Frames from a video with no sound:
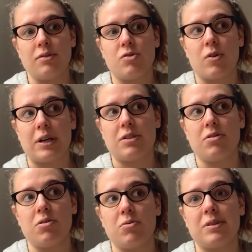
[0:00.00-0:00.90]
try to
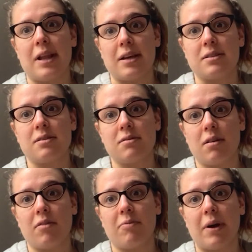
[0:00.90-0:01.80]
use less
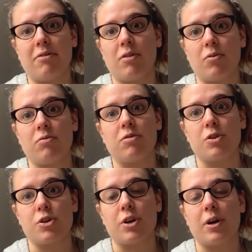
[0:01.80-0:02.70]
of my phone for
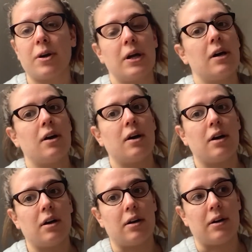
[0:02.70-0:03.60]
sure.
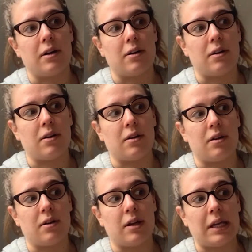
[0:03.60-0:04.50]

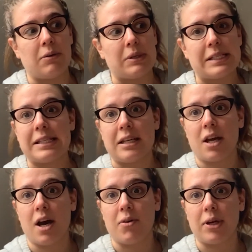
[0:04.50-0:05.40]
And we'll see
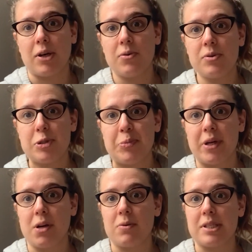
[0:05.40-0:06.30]
how it goes,
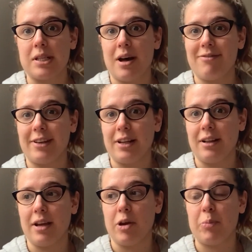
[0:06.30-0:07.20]
but it was
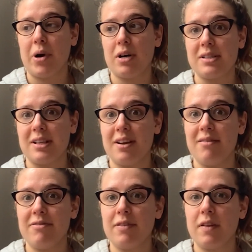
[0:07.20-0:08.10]
definitely a
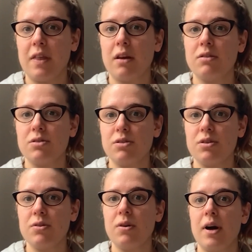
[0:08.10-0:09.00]
positive thing to
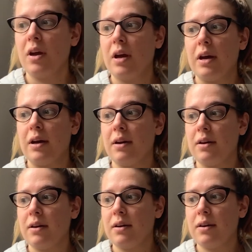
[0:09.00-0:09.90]
do.
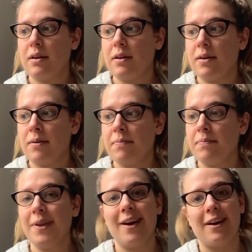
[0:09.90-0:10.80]

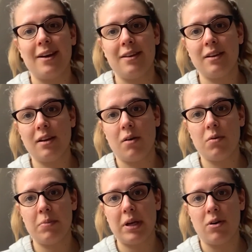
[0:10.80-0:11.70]
Yeah, I think that
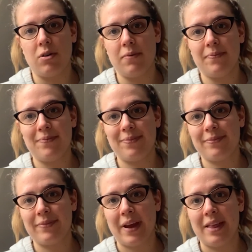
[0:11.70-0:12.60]
would be all.
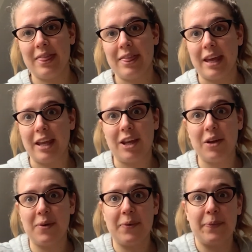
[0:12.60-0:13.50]
Thank
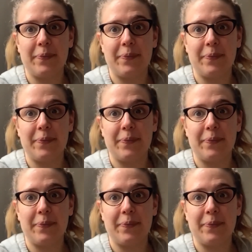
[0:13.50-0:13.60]
you.